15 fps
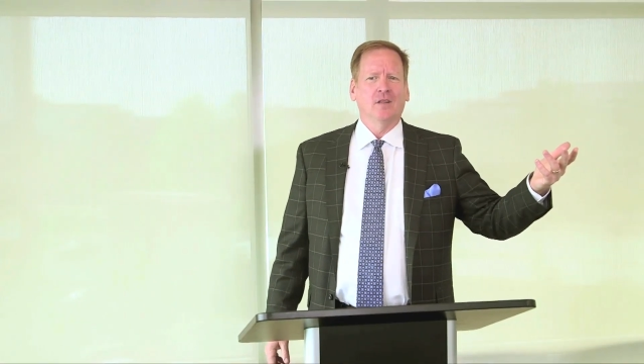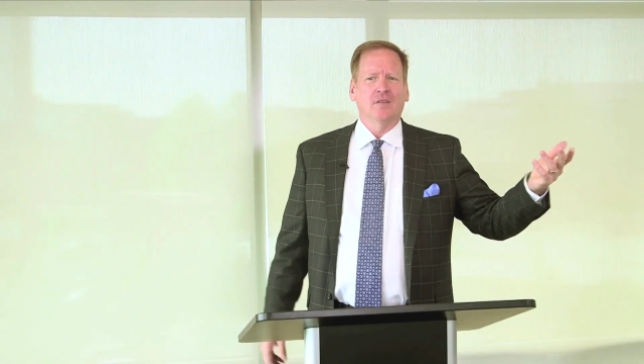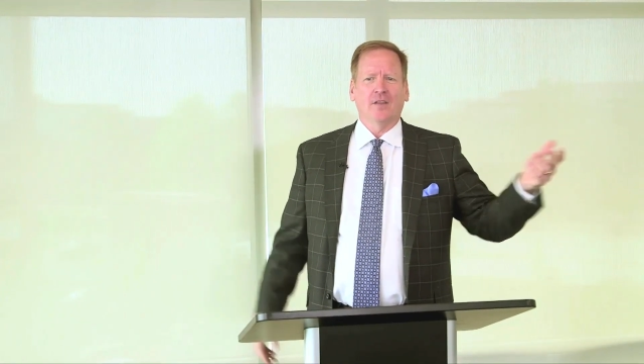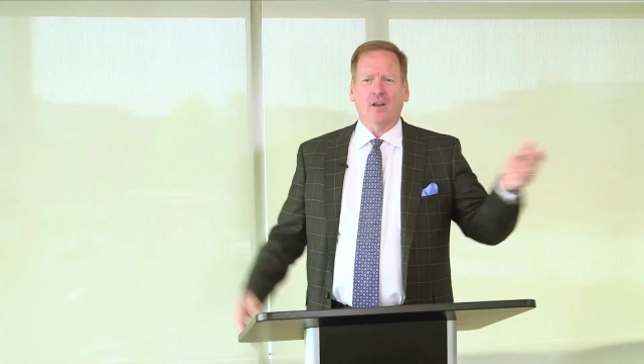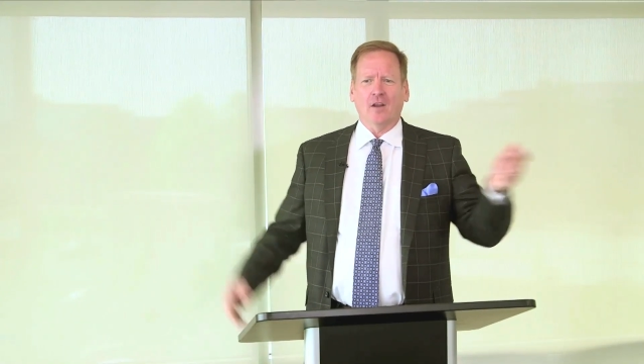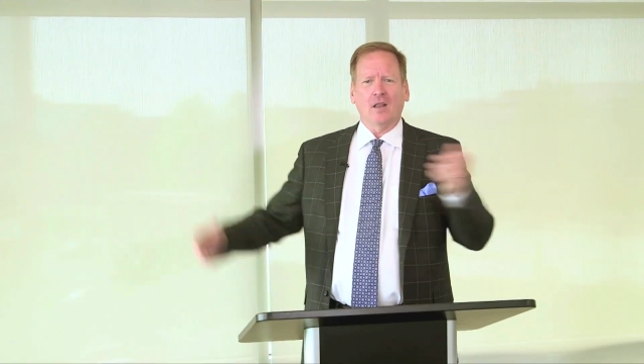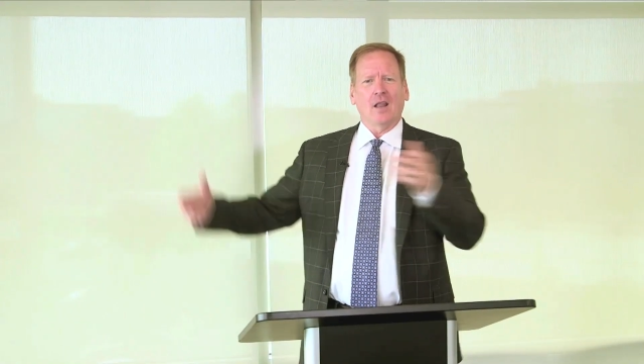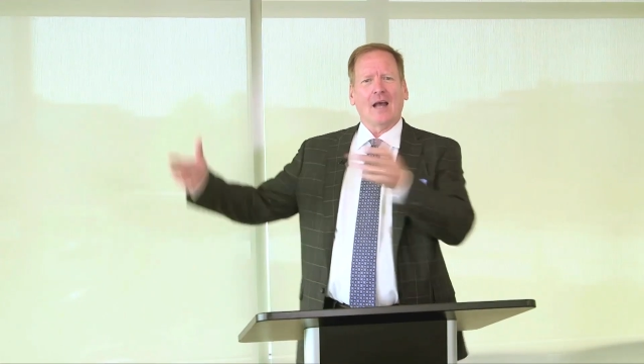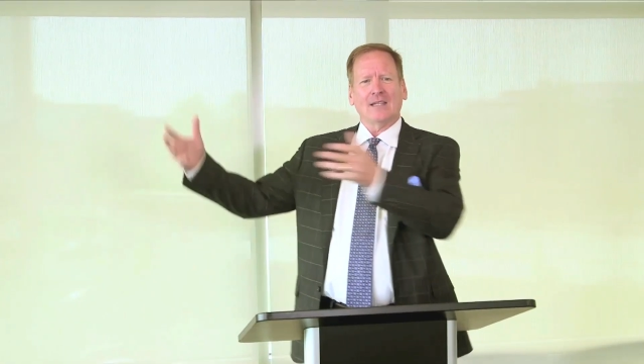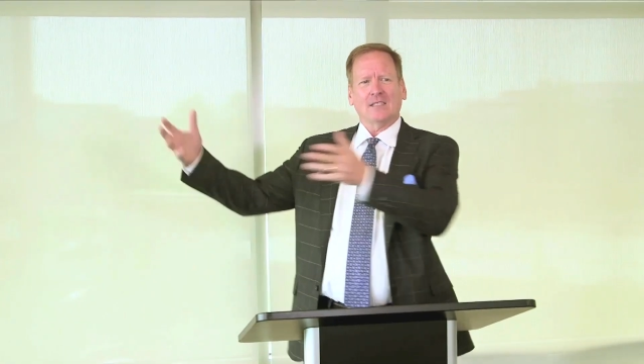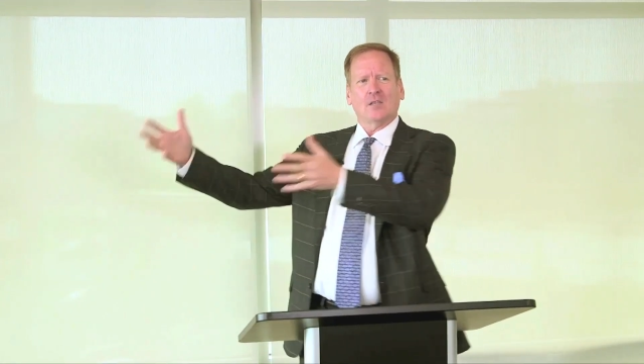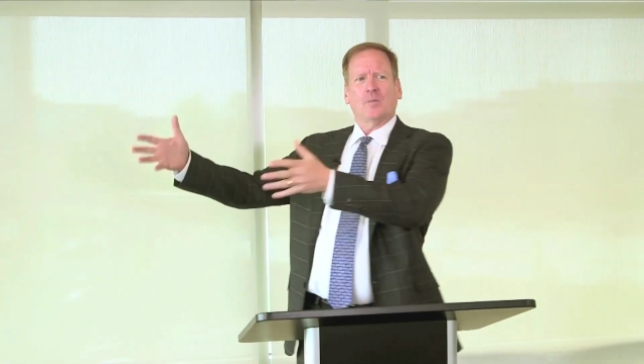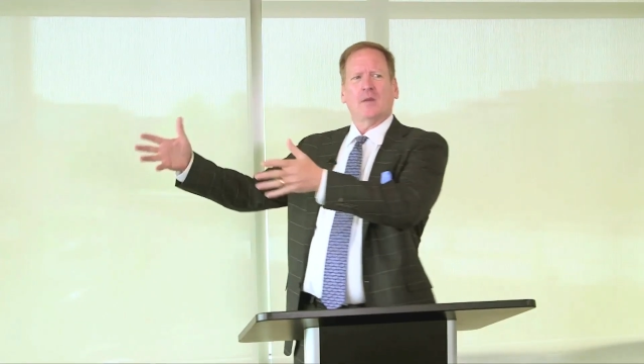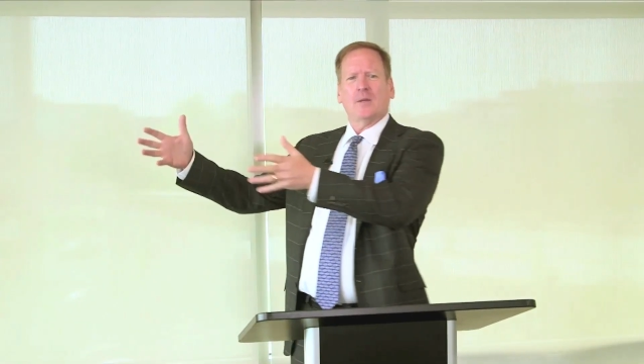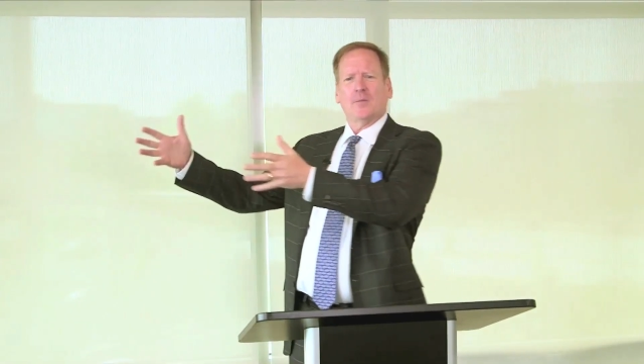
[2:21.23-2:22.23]
There are lots
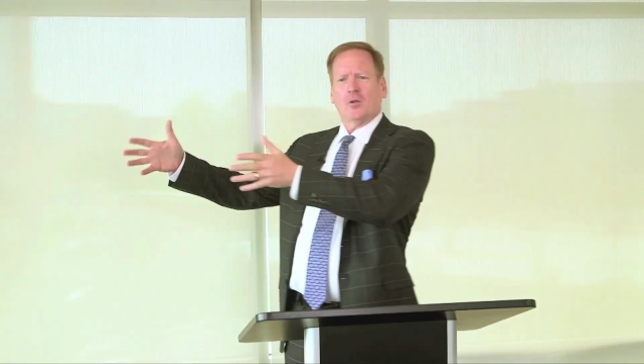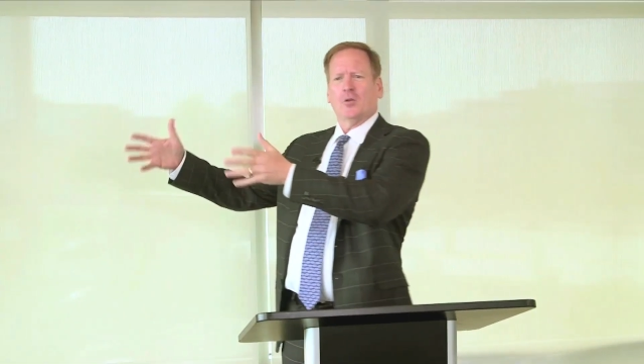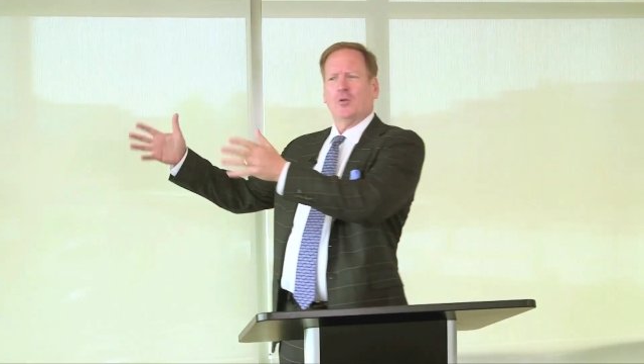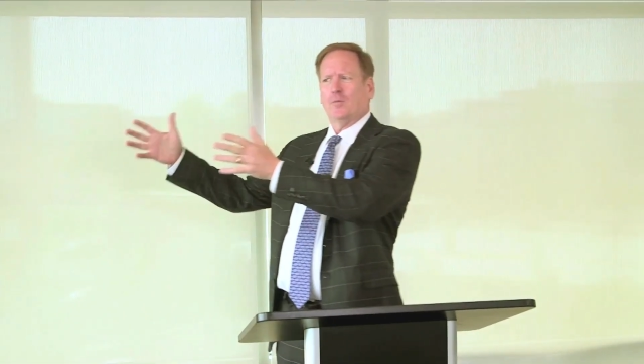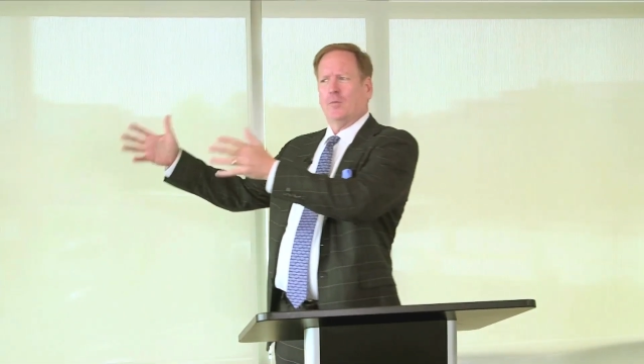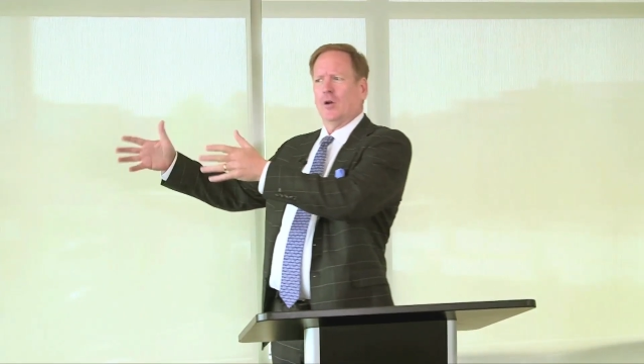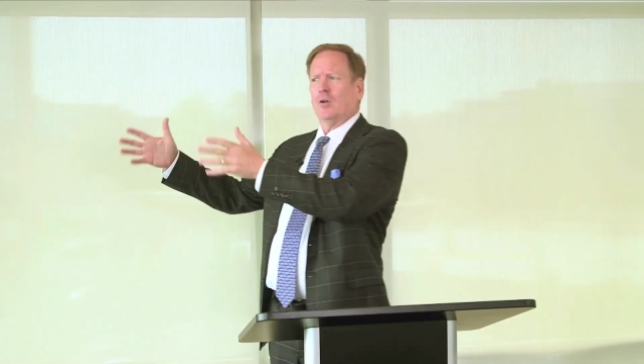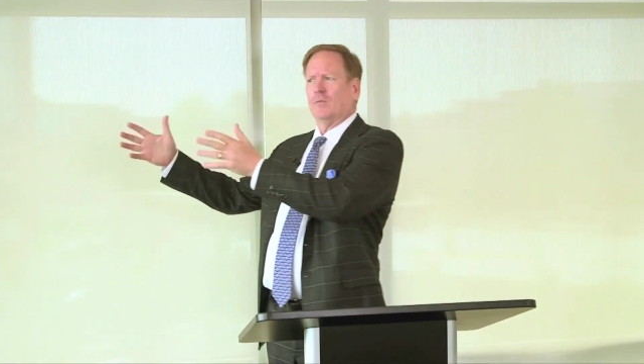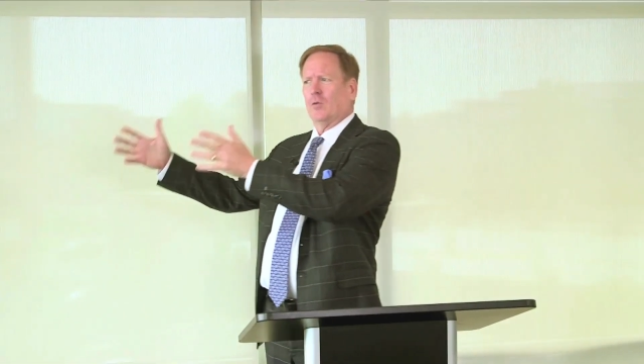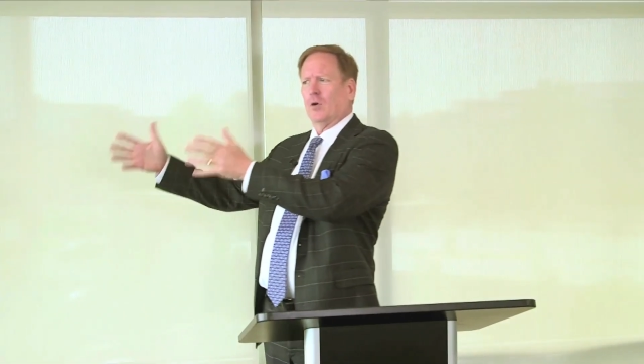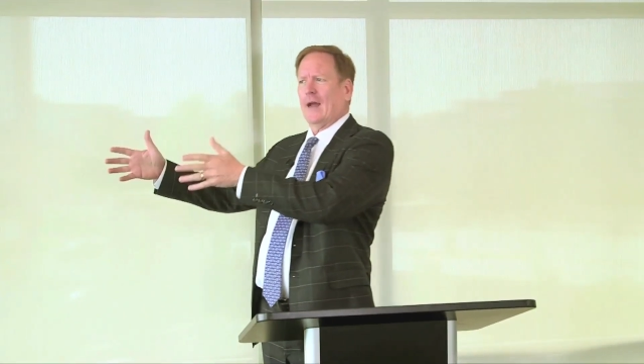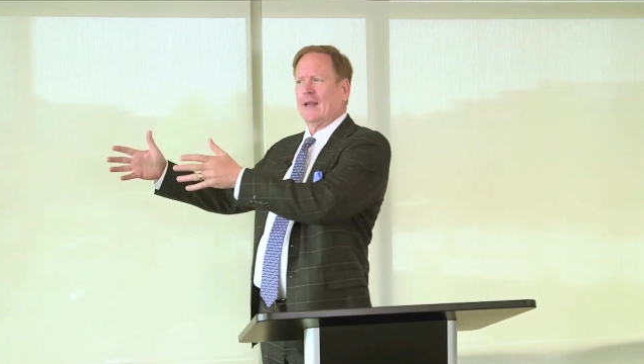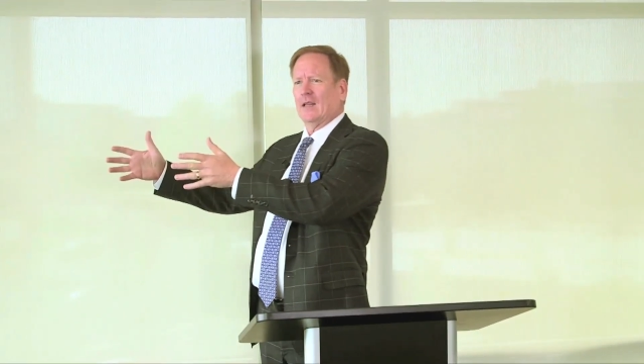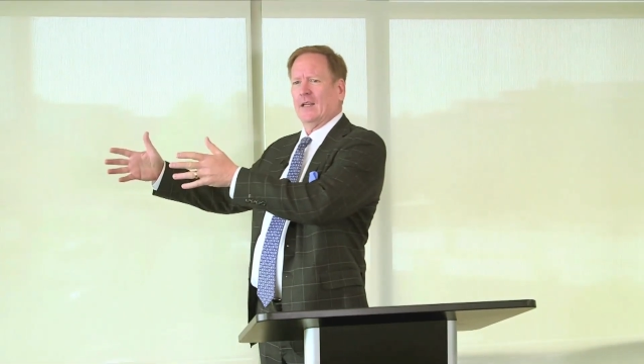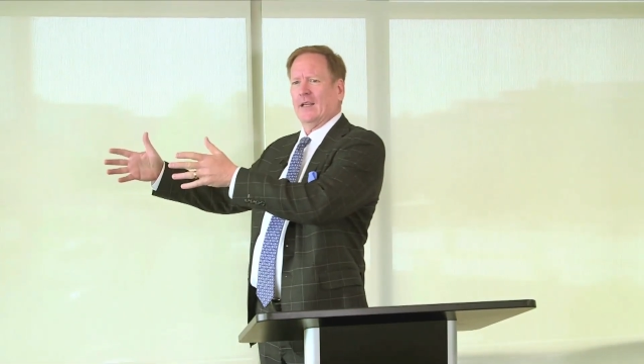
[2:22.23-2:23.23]
of people who burn
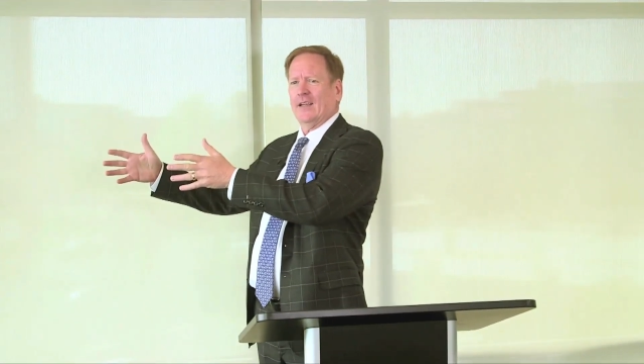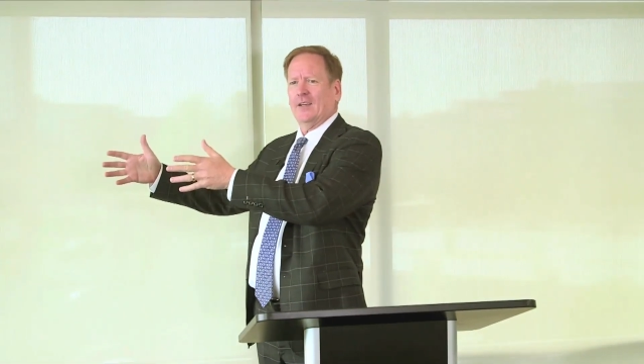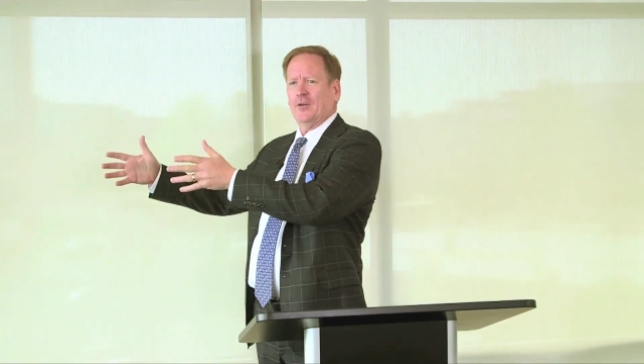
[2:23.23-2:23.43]
brightly,